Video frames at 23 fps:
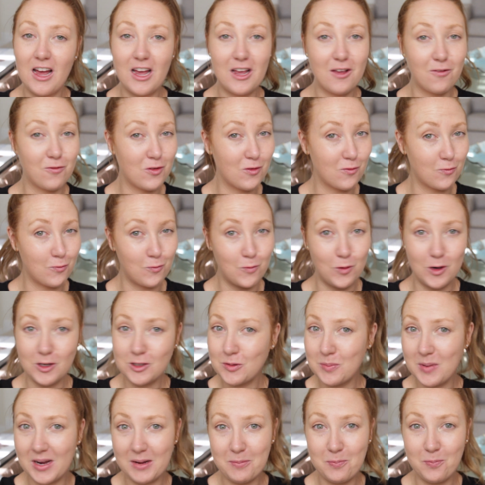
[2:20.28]
if you've
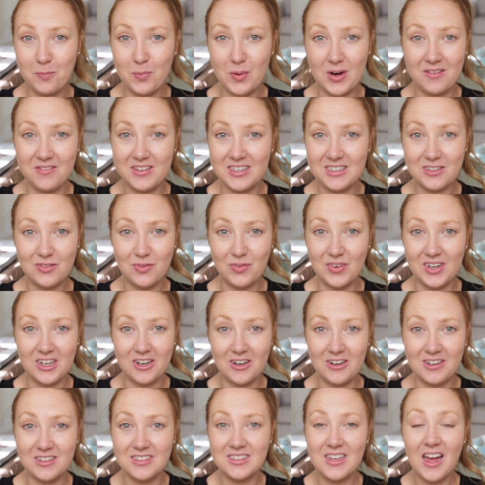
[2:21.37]
watched my previous
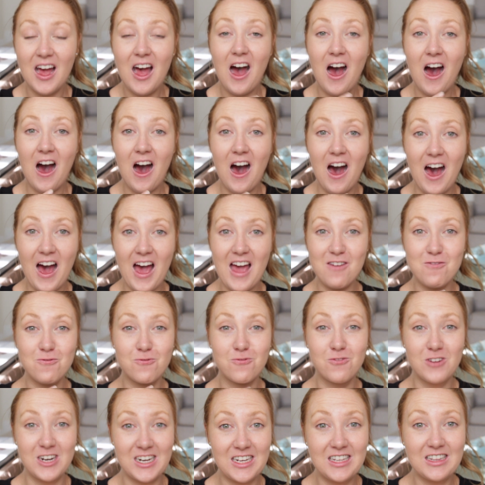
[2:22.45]
videos, I
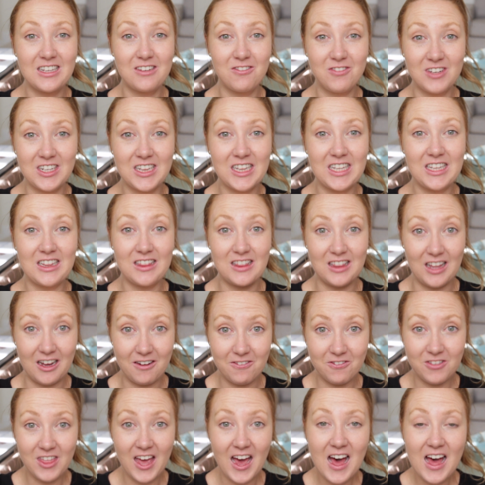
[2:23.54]
really, really
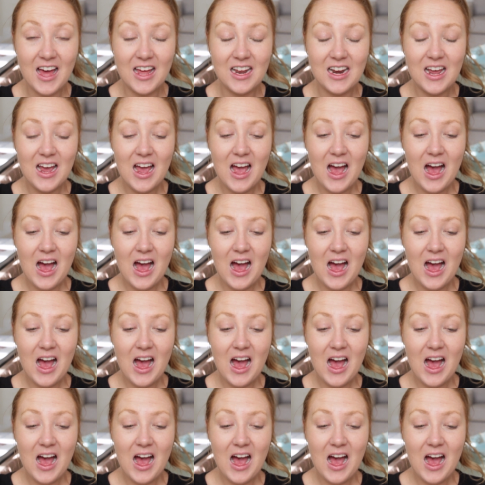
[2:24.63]
love that.